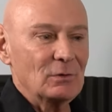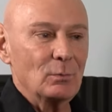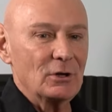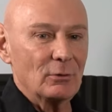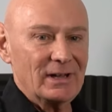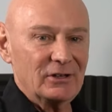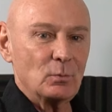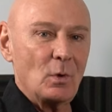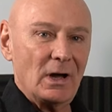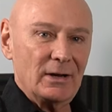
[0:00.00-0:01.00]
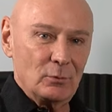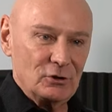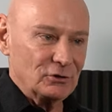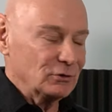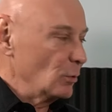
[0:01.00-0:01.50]
We don't ask why. We
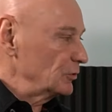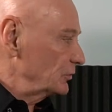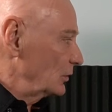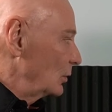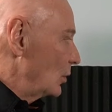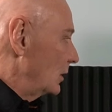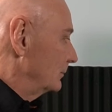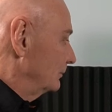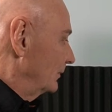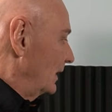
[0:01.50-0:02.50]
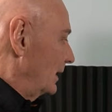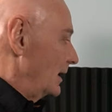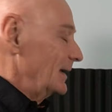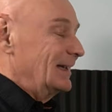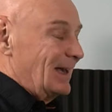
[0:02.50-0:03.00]
just know it's the law.
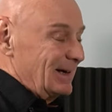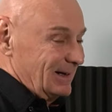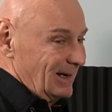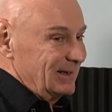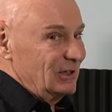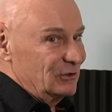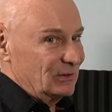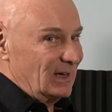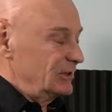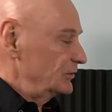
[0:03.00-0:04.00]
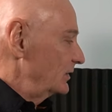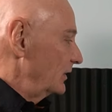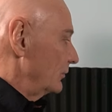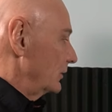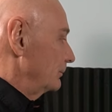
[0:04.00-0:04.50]
And again, each state is
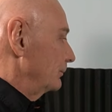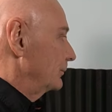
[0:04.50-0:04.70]
different.